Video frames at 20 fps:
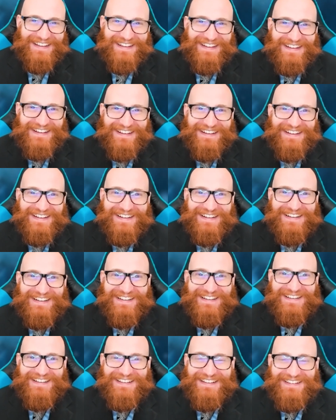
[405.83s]

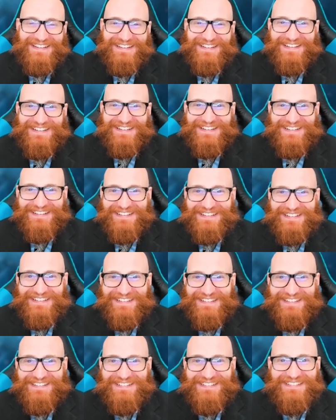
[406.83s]

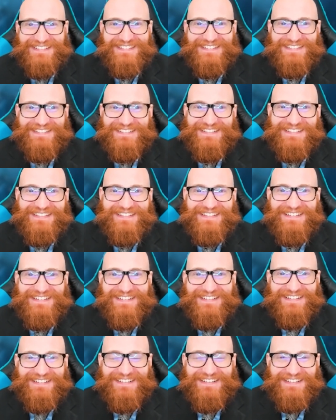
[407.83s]

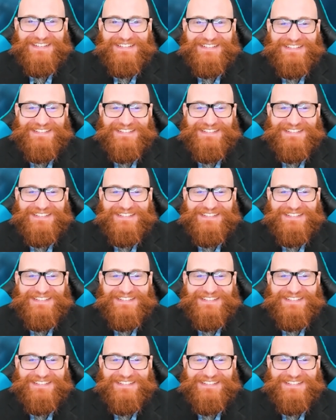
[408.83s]
The person shown says nothing.